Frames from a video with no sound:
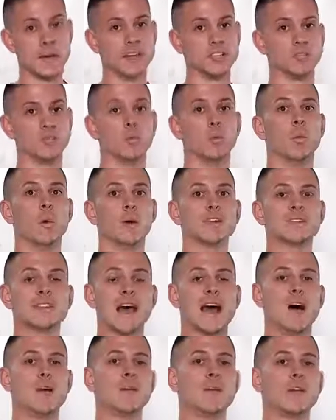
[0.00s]
It's
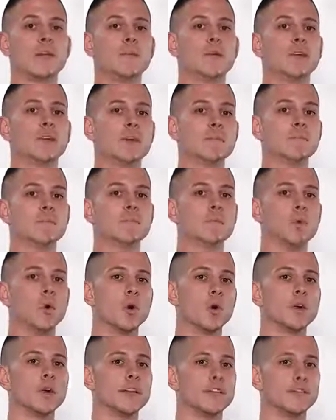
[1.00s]
how can I make it
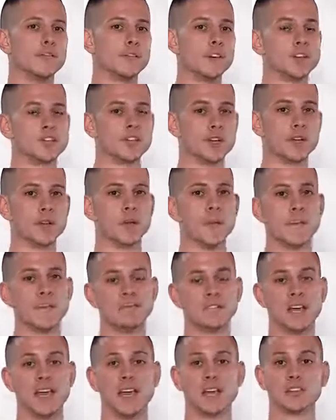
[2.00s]
more efficient
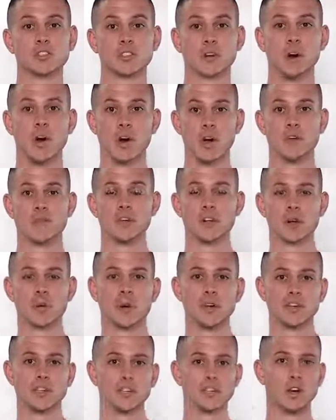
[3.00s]
to answer all of their
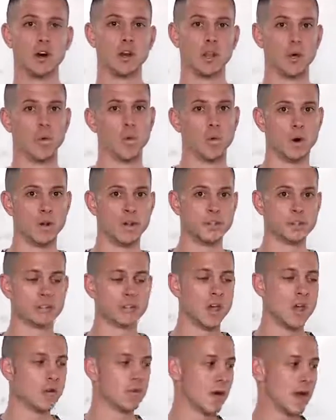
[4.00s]
questions all at once
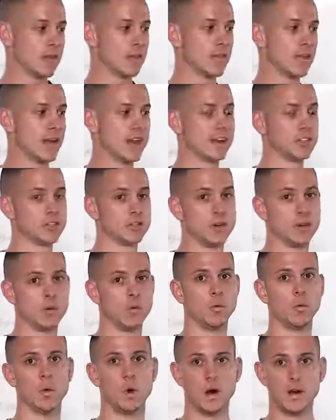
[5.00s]
rather than
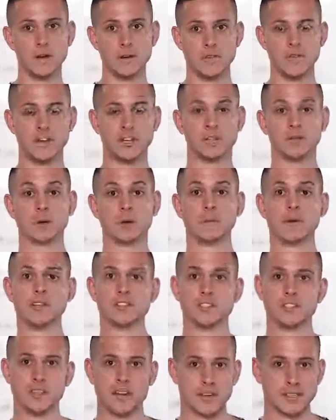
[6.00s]
answering one Facebook
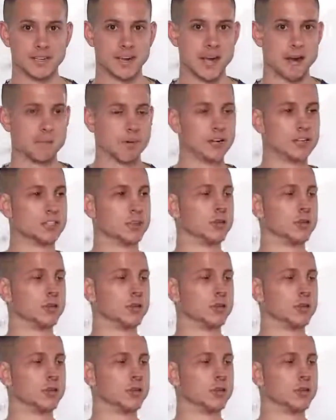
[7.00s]
message at a time, right?